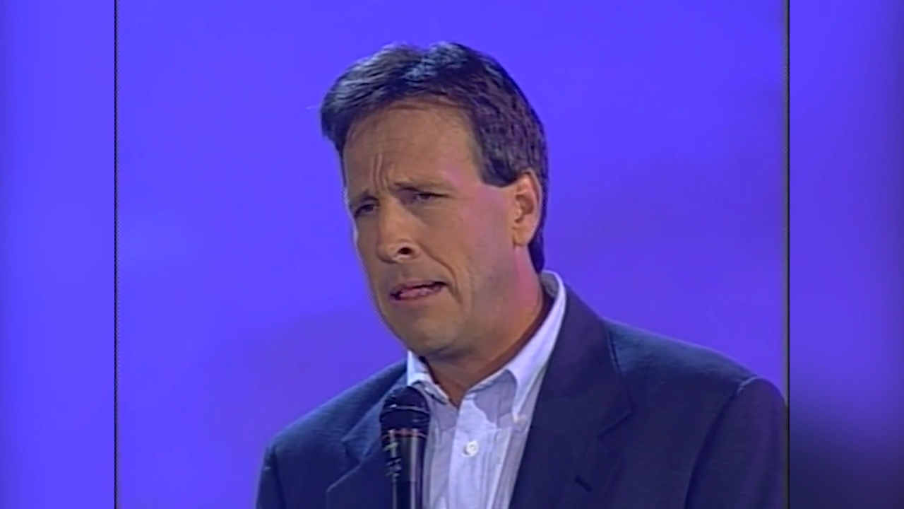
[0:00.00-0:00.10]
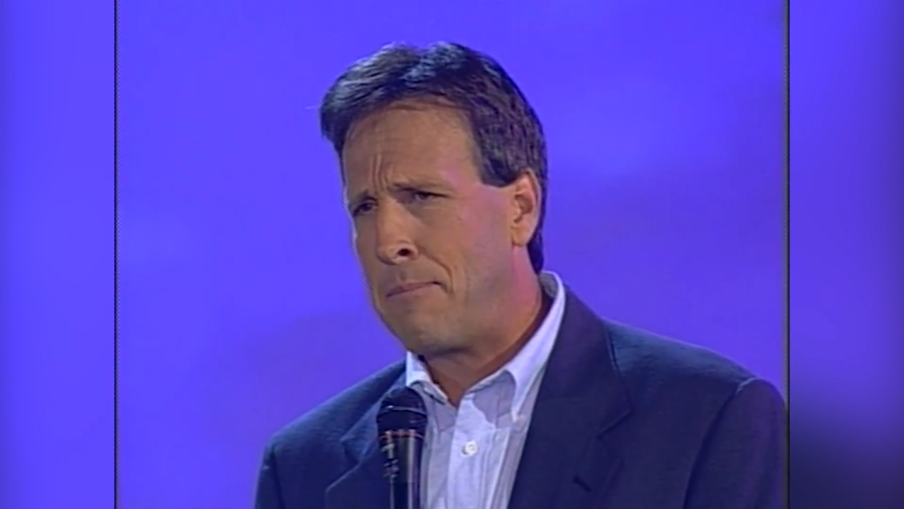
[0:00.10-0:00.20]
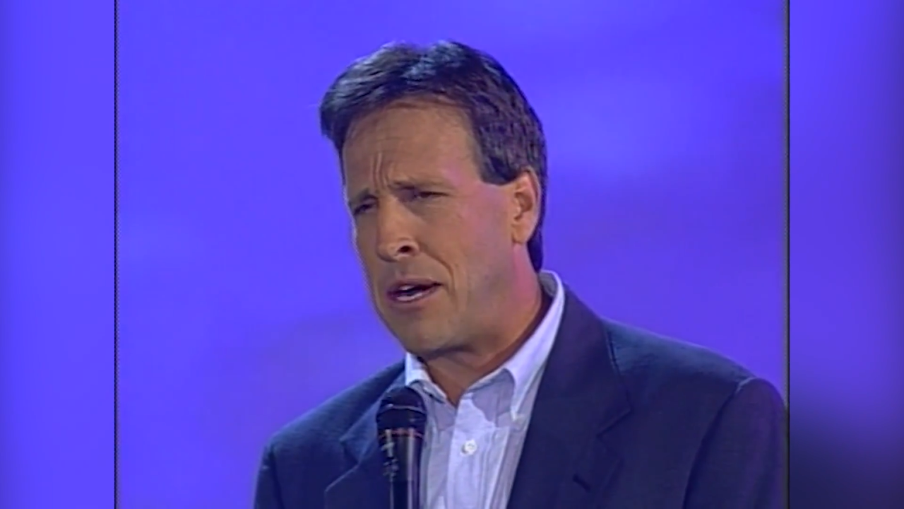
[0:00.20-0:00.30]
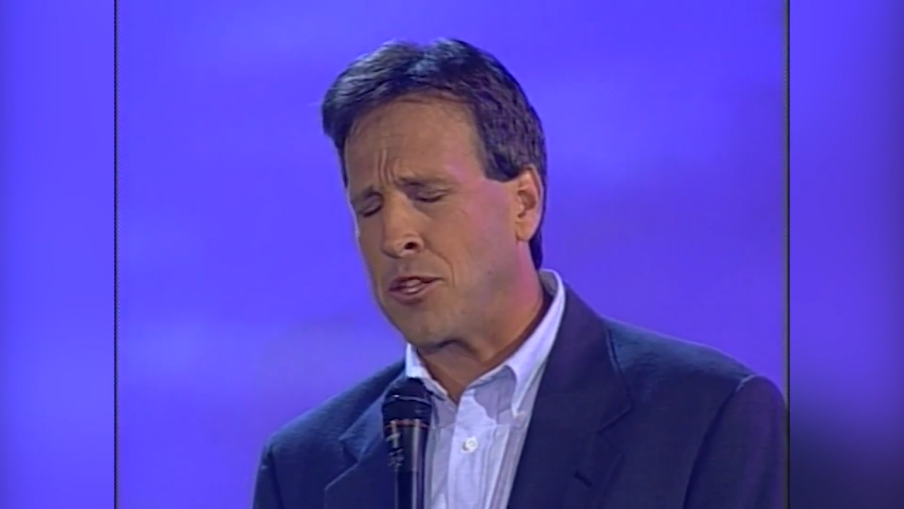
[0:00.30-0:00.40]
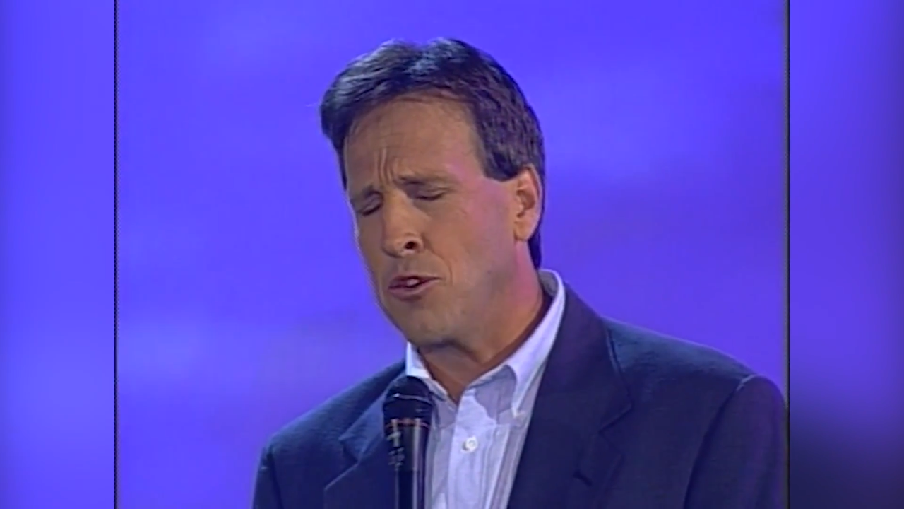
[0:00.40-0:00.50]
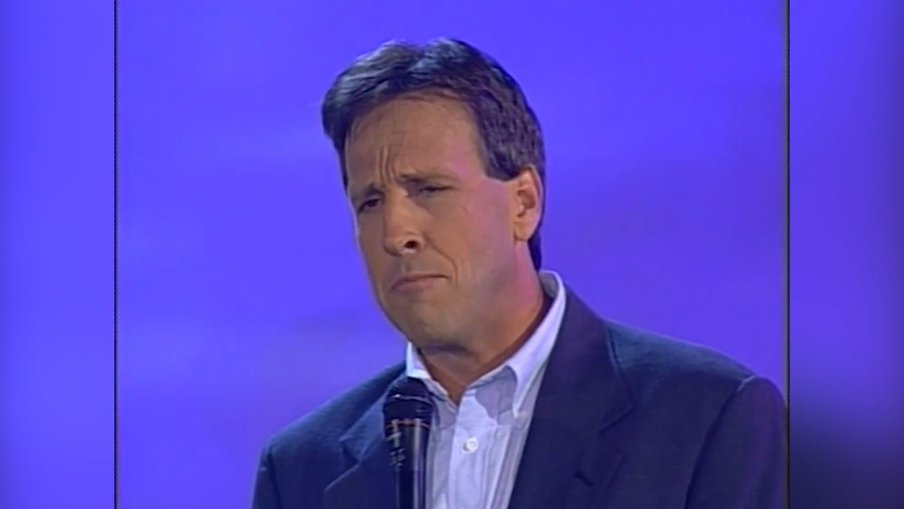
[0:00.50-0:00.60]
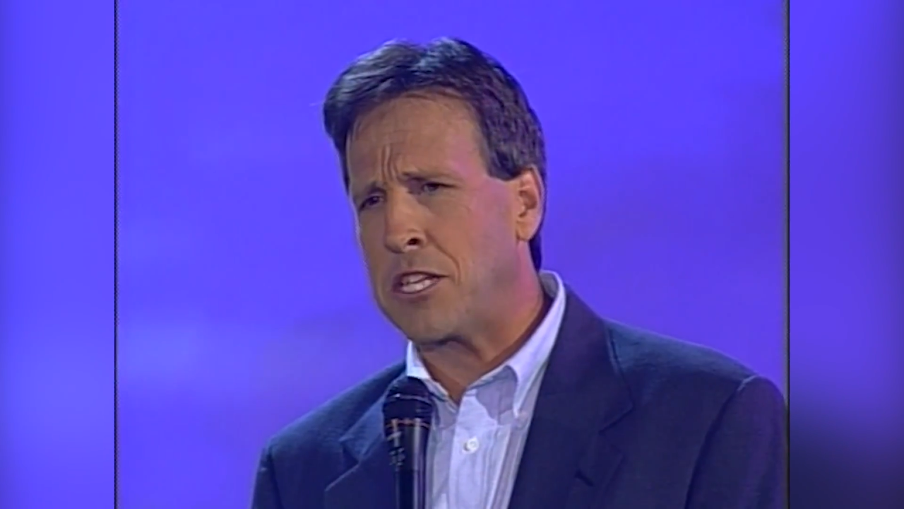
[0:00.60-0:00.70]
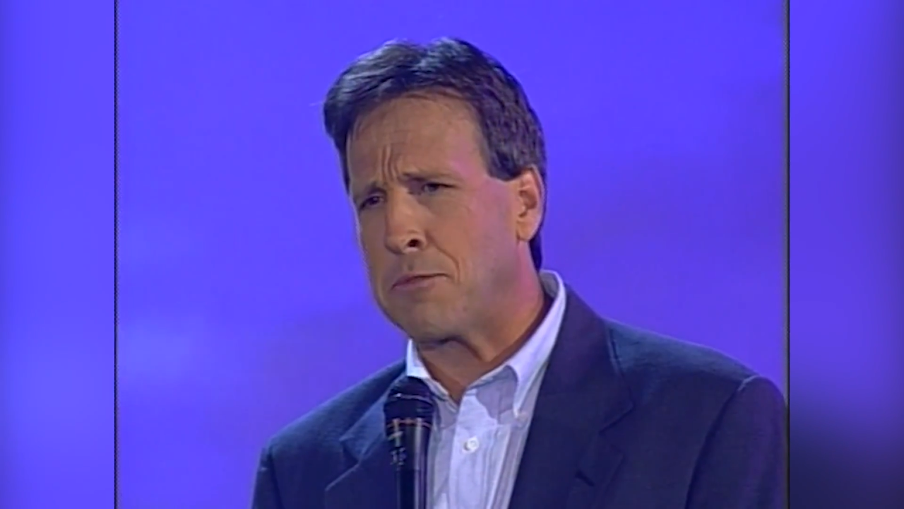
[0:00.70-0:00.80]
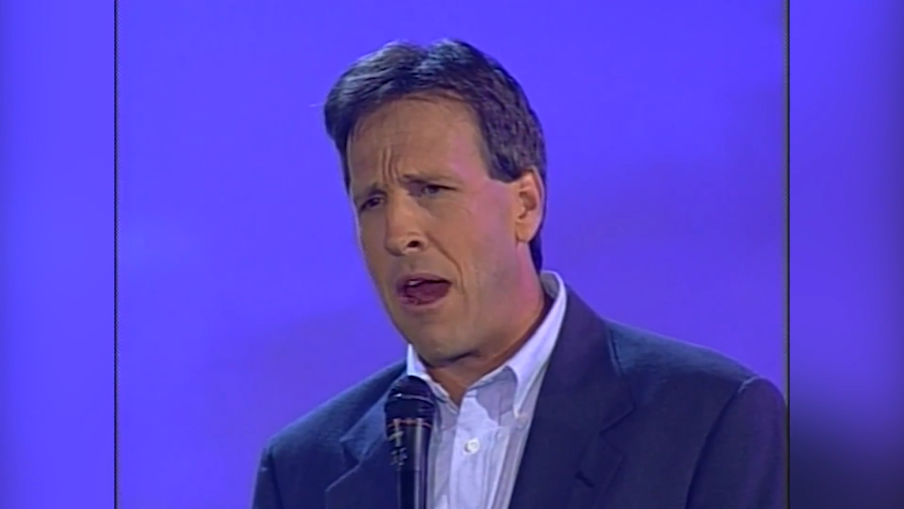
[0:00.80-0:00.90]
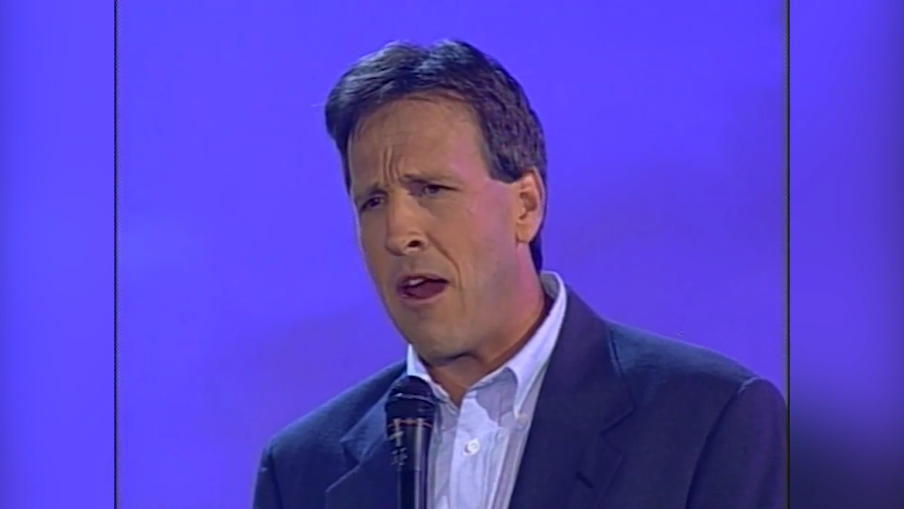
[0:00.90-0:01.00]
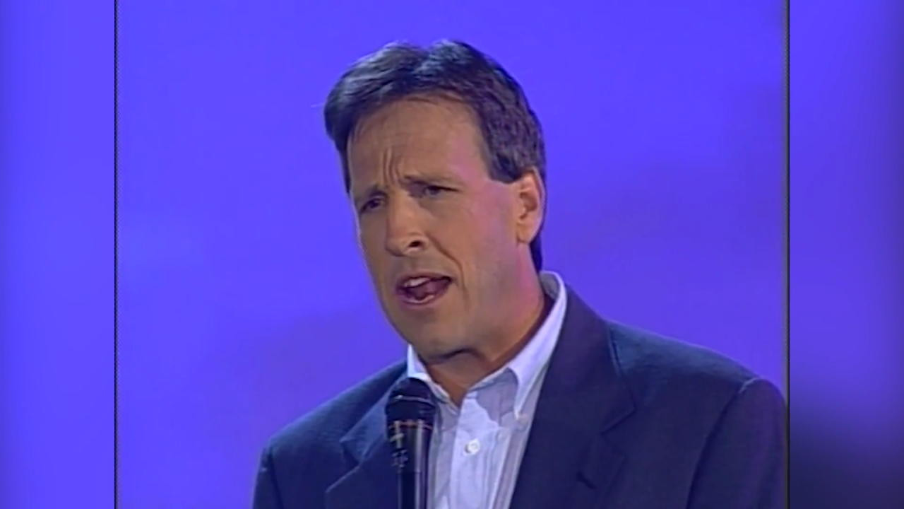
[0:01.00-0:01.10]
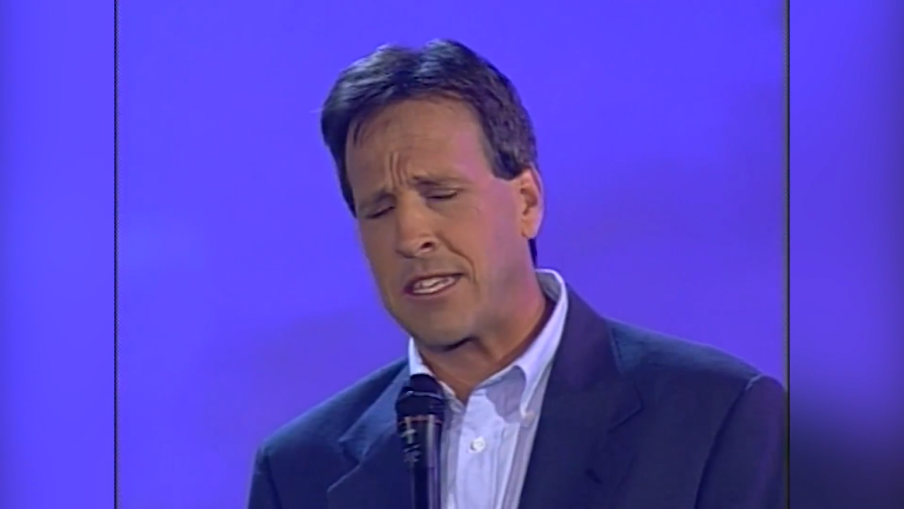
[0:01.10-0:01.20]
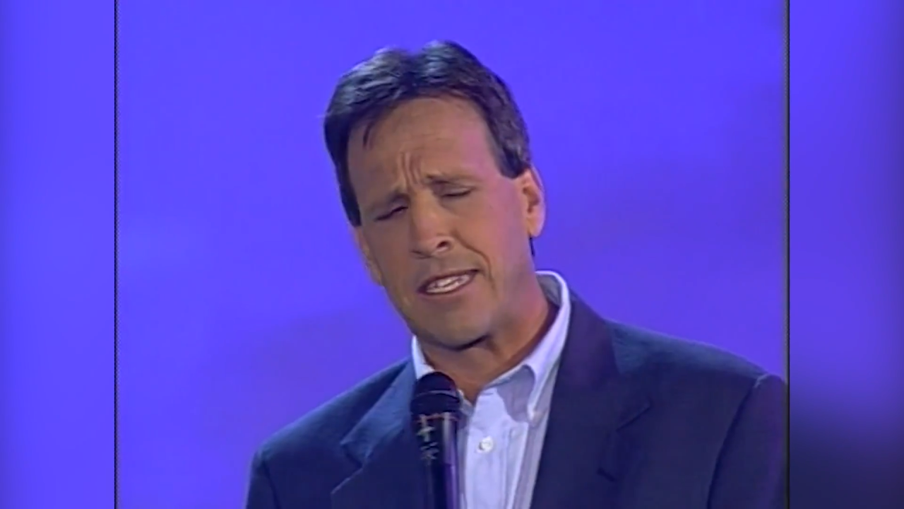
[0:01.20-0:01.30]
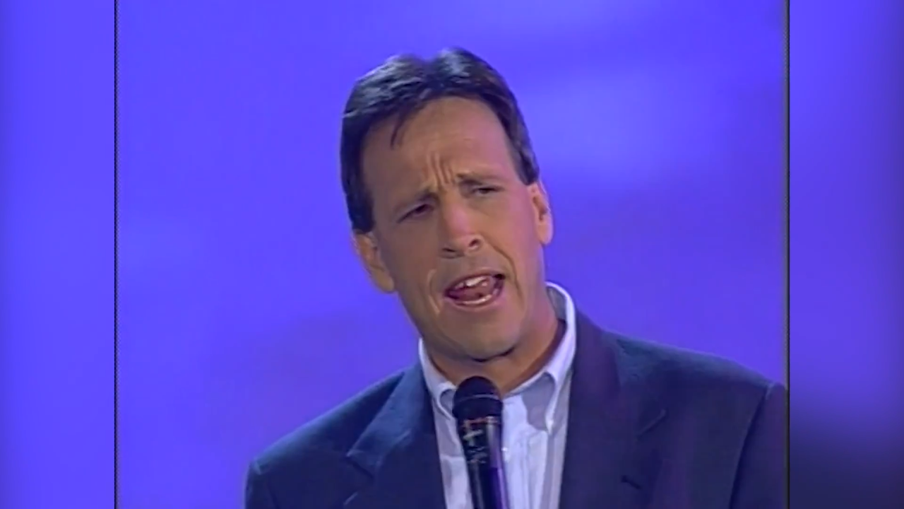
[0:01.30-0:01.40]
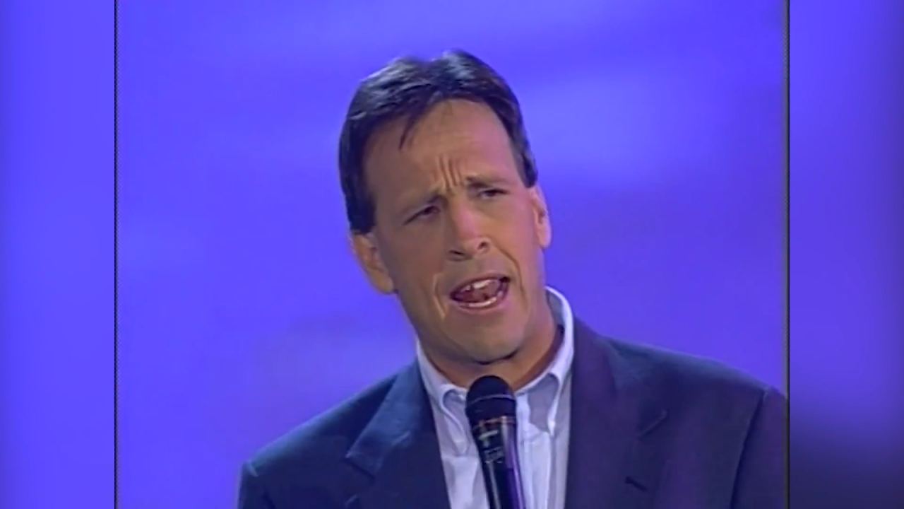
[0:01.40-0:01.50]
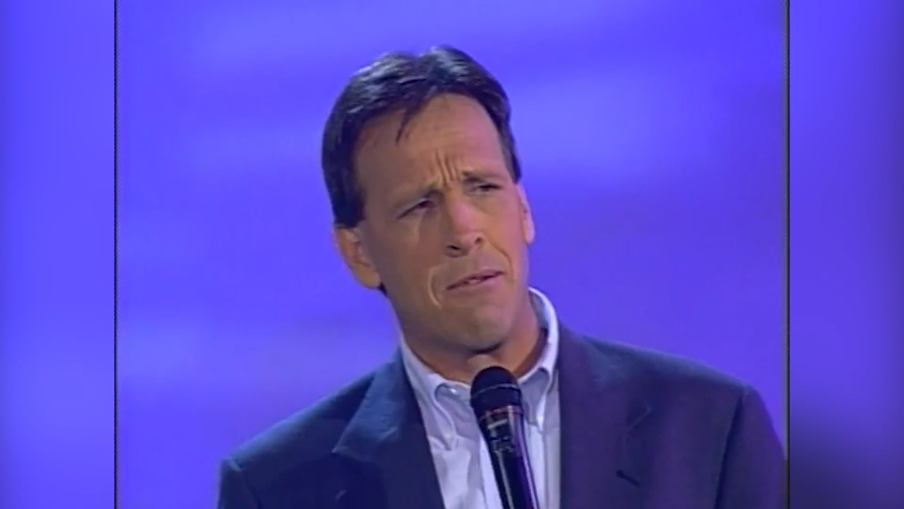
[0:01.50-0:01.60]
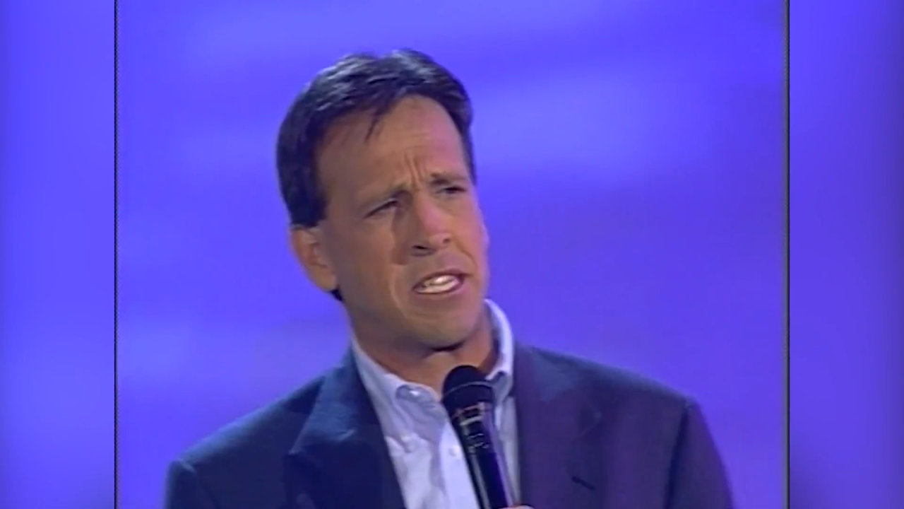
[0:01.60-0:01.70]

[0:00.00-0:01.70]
About 2 months married, I decided I would